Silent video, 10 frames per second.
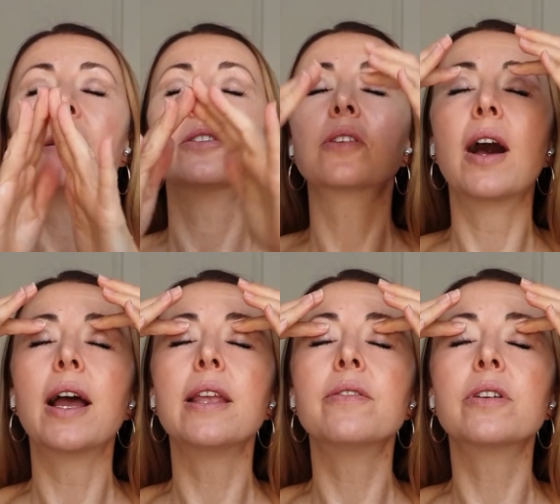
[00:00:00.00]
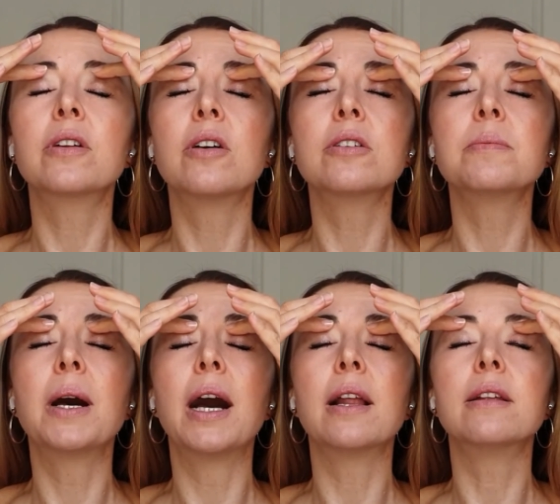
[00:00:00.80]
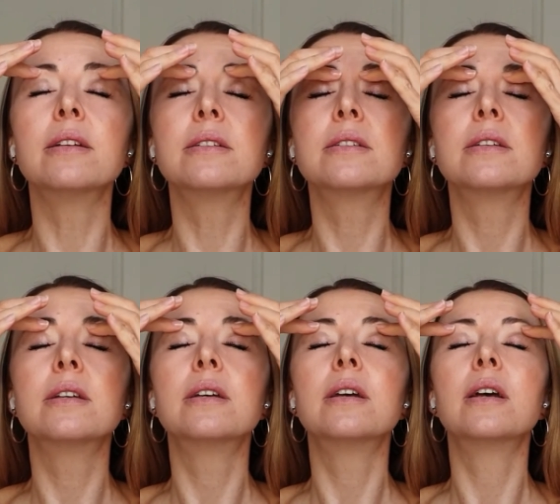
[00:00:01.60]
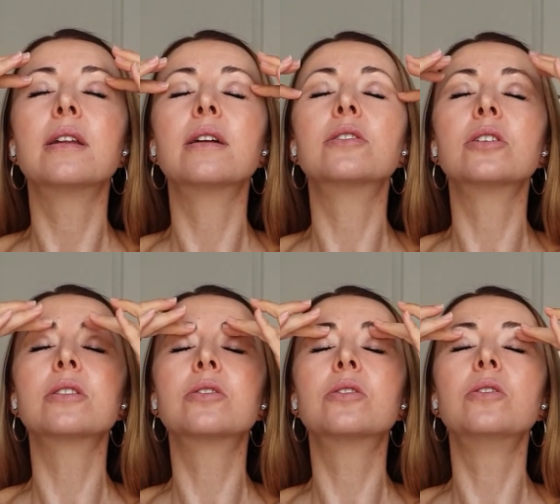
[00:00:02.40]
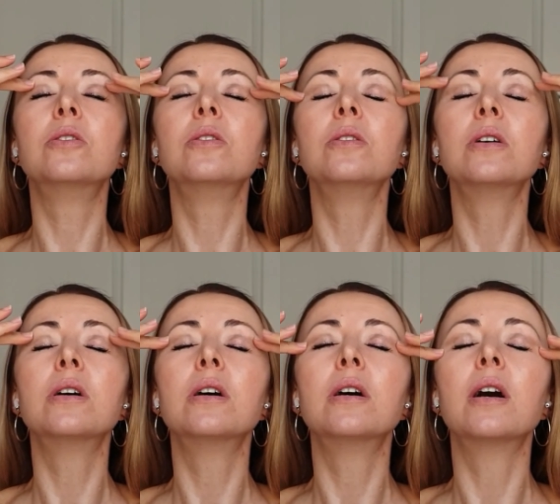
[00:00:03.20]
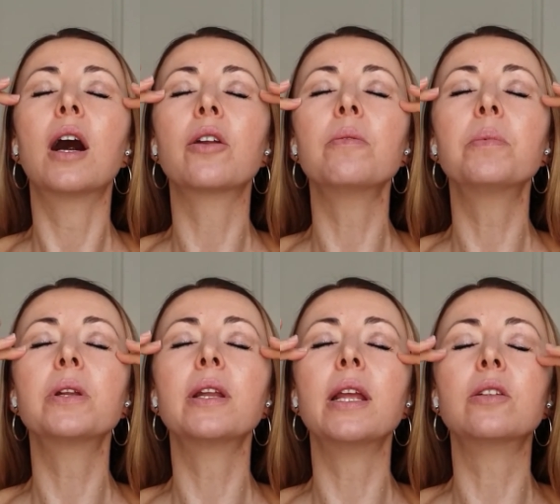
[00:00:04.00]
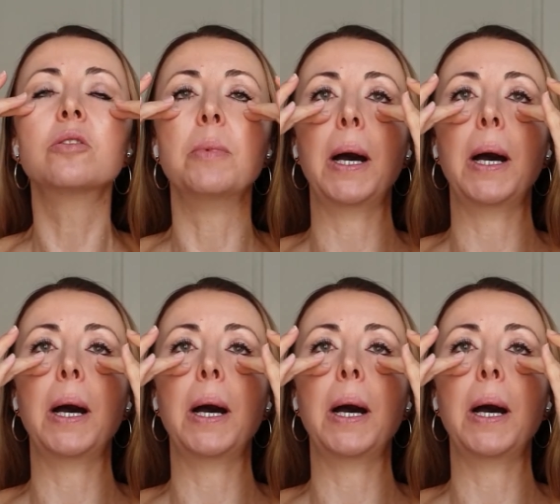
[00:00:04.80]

So I even close my eyelids and I just do, I don't put it into my